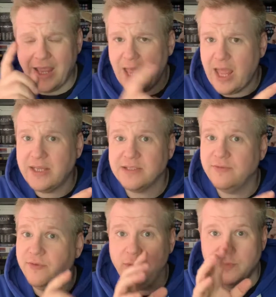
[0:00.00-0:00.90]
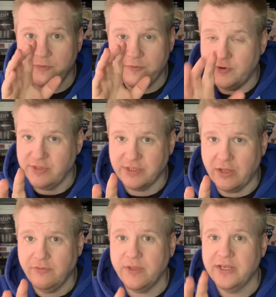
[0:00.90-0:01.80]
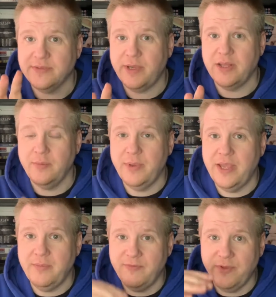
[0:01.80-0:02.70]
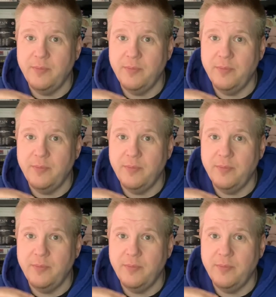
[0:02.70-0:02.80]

Excellent film for itself. It is a Michael Bay film,